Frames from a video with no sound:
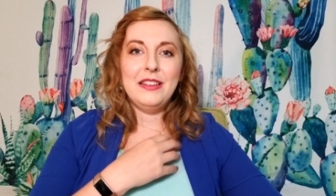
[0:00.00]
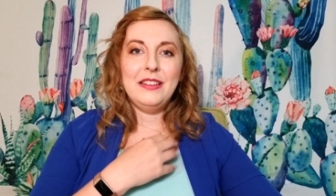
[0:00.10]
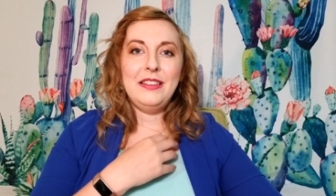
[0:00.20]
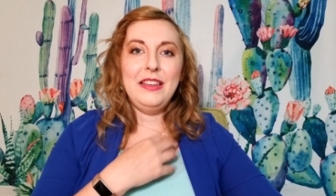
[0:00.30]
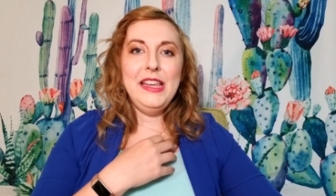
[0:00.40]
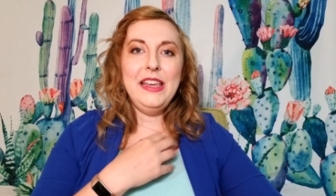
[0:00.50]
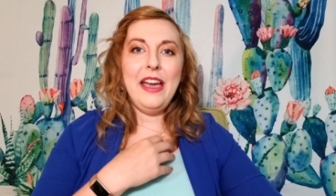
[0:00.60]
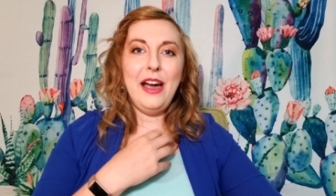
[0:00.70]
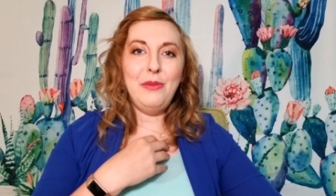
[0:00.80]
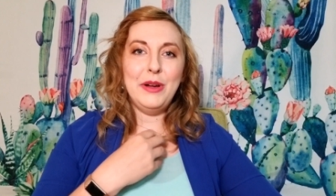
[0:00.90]
See
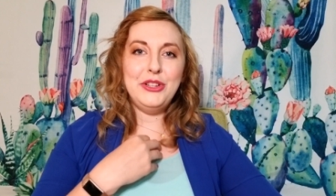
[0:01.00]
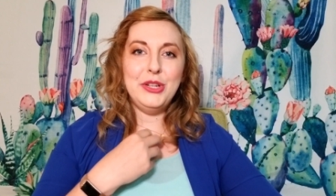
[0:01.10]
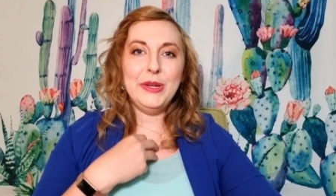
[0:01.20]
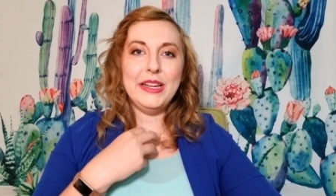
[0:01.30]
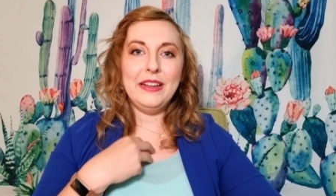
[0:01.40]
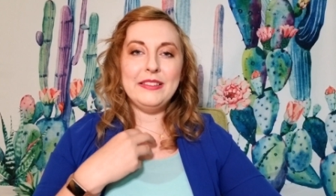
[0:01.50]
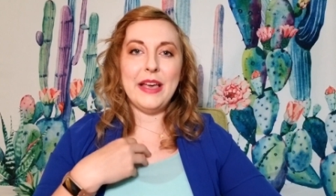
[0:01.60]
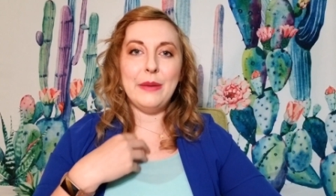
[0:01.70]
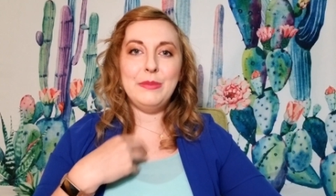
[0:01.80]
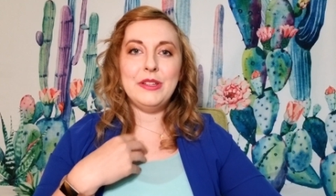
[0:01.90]
how much you can
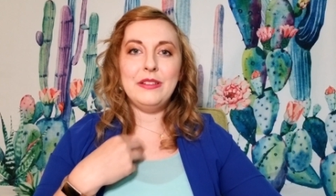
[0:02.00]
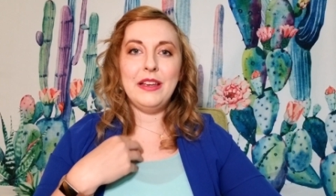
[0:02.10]
accept